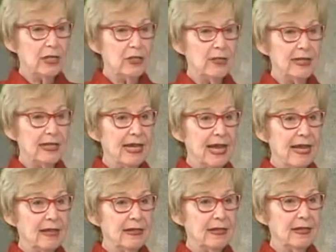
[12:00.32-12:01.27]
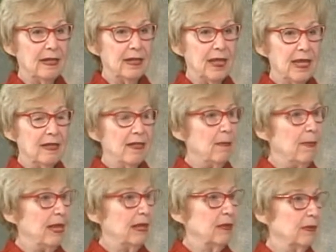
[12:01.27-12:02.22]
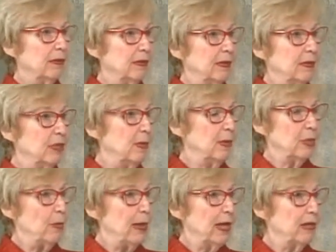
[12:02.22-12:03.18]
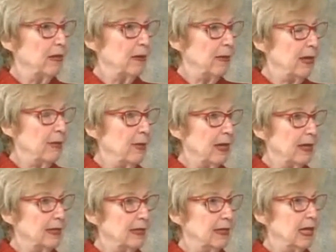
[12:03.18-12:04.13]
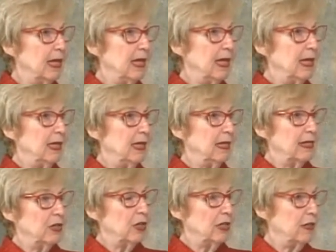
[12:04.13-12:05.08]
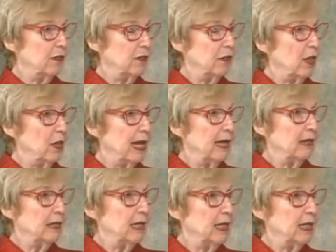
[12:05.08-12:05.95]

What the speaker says: see a house and the mail, there's so much mail in the mailbox, it's starting to fall out.